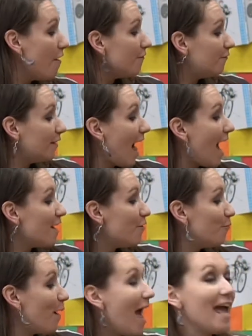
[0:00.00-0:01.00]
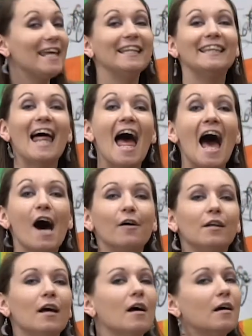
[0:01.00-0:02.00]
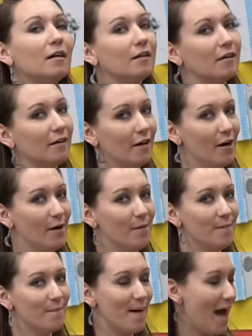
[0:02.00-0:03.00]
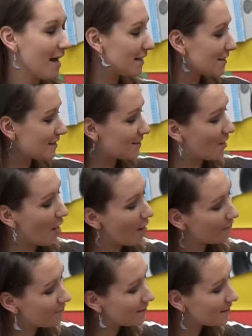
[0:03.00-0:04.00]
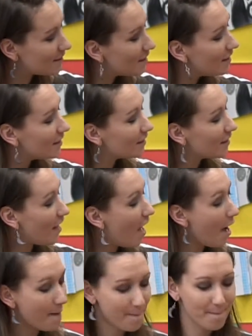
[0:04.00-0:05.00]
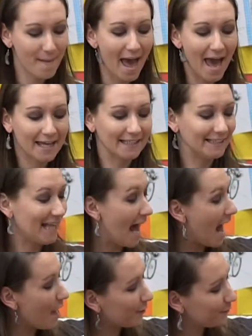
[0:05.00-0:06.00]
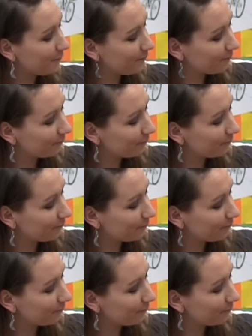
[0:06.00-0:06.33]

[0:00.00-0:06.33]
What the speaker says: fly away loud, come back soft, come back loud.